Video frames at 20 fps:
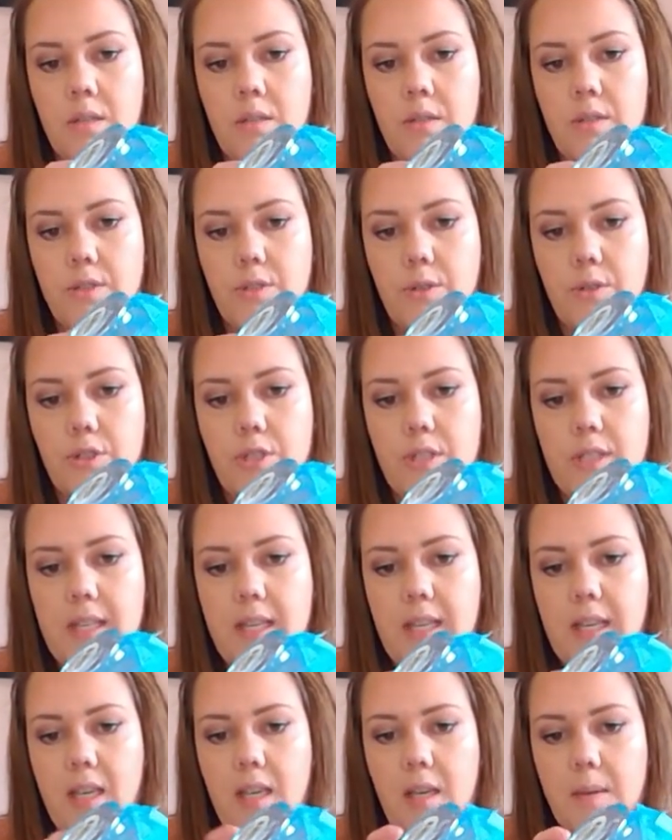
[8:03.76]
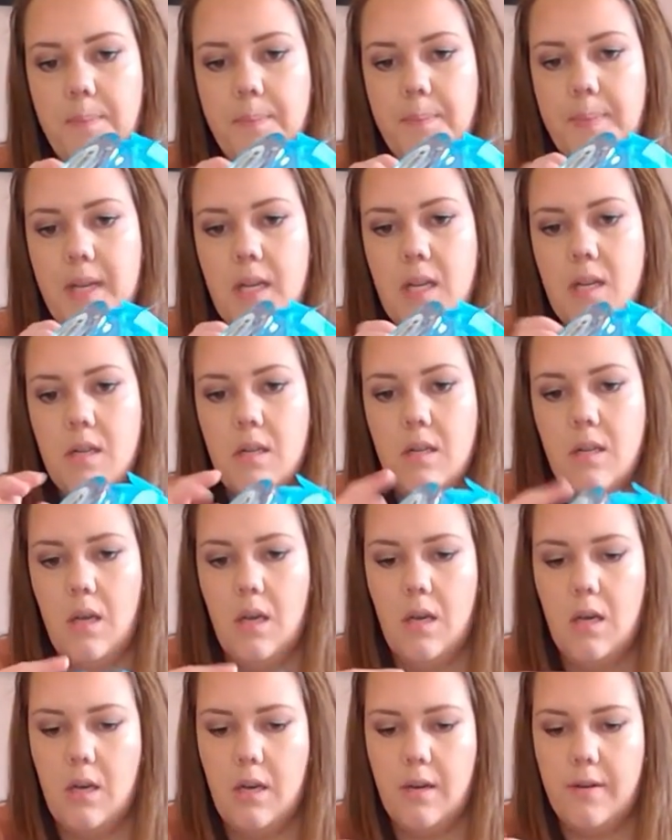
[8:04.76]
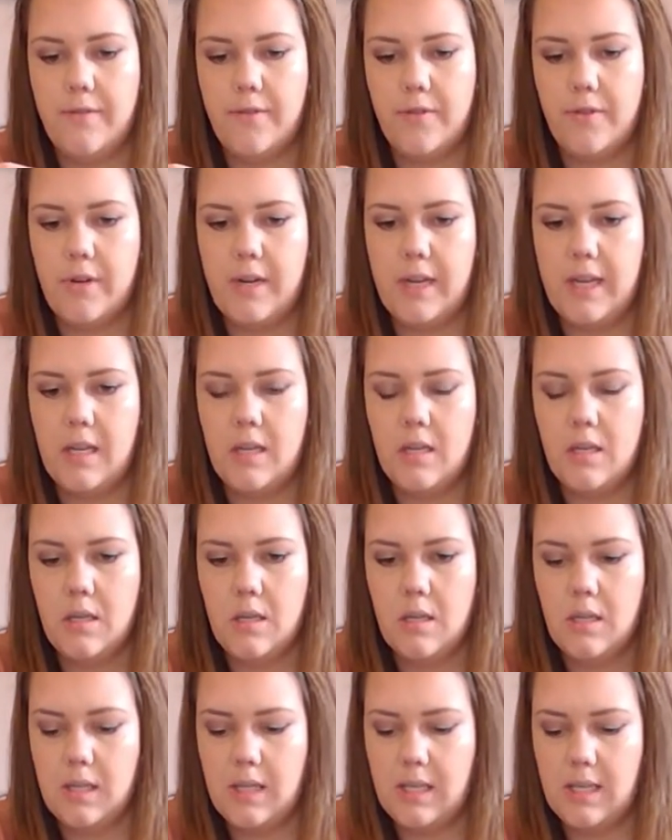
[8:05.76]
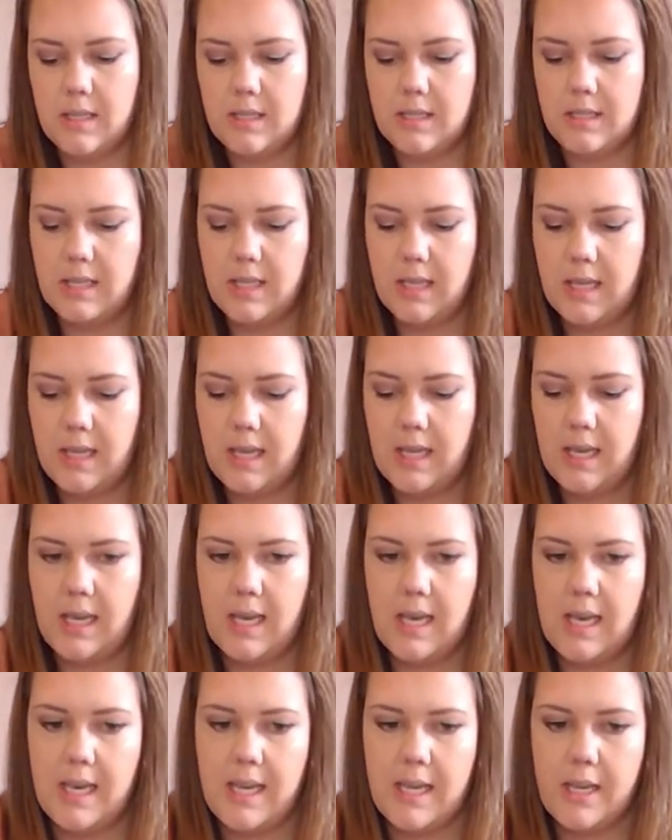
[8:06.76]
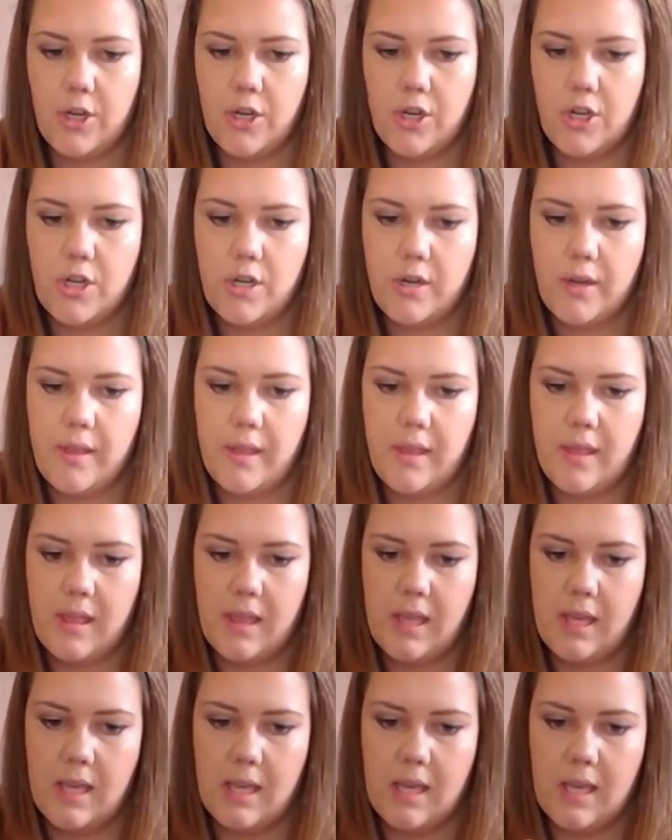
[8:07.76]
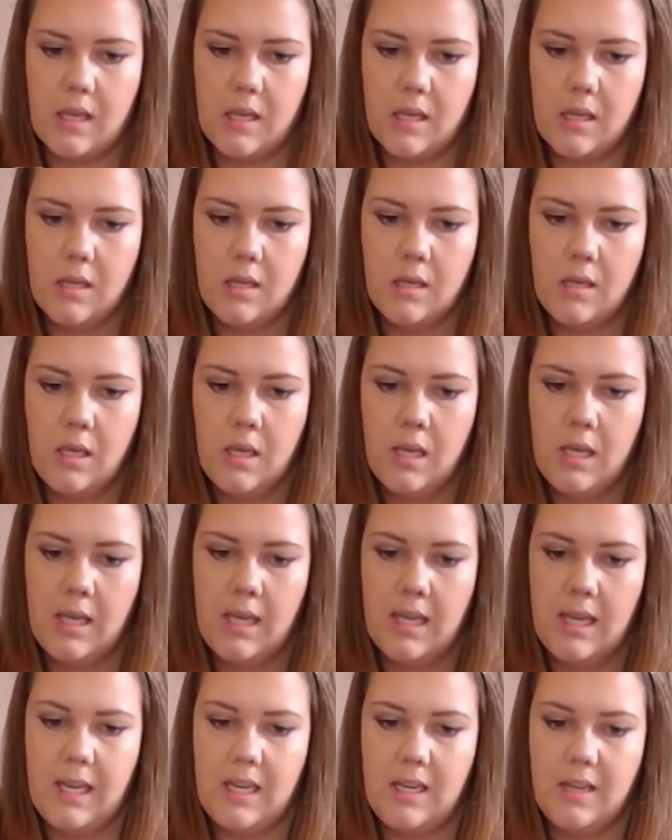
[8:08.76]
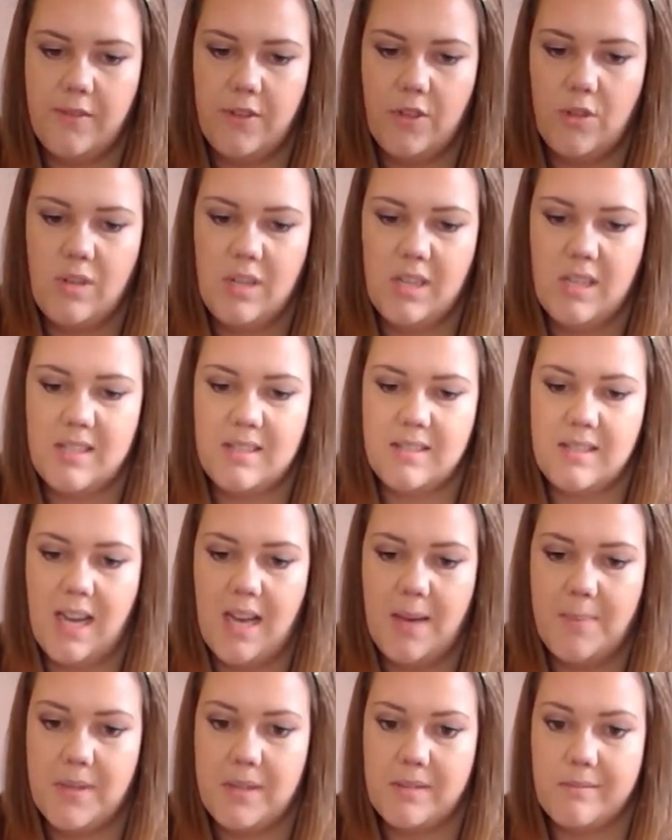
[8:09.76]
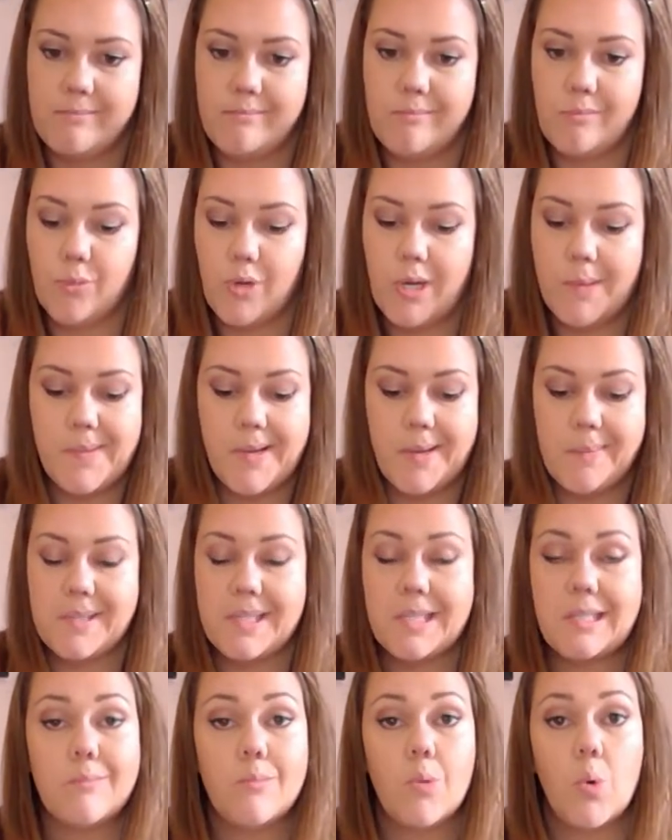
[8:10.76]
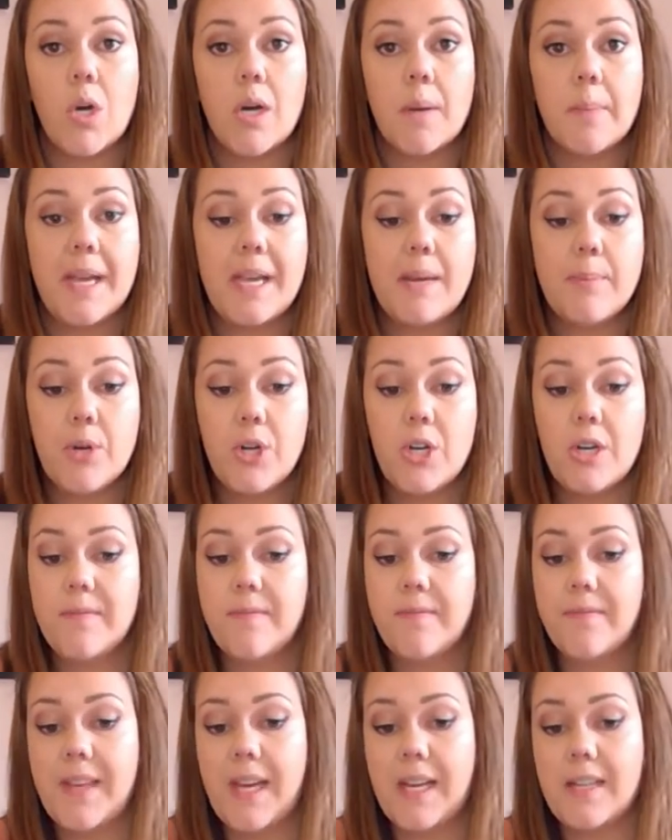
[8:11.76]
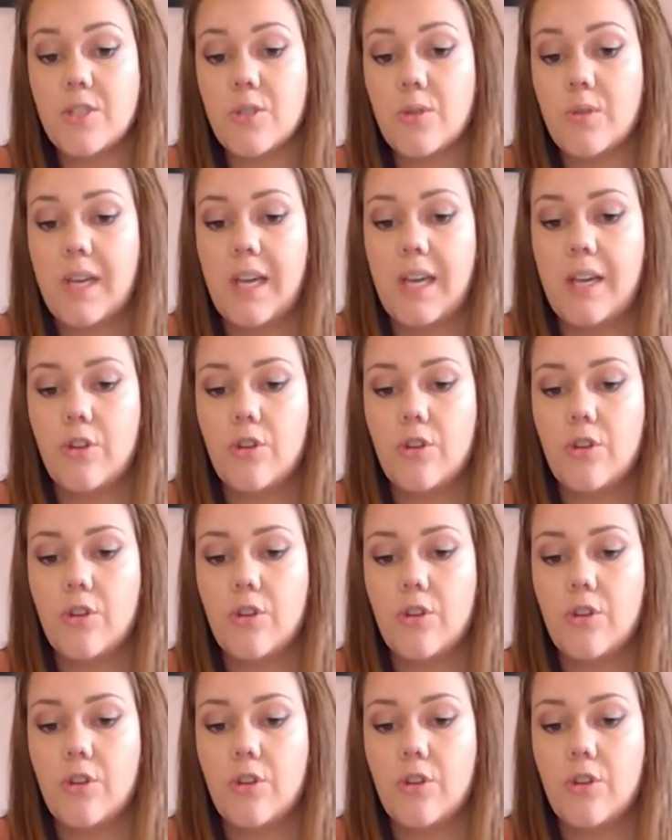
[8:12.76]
So just keep on covering the entire thing. And if you need to stop and rip up some more paper, that's okay.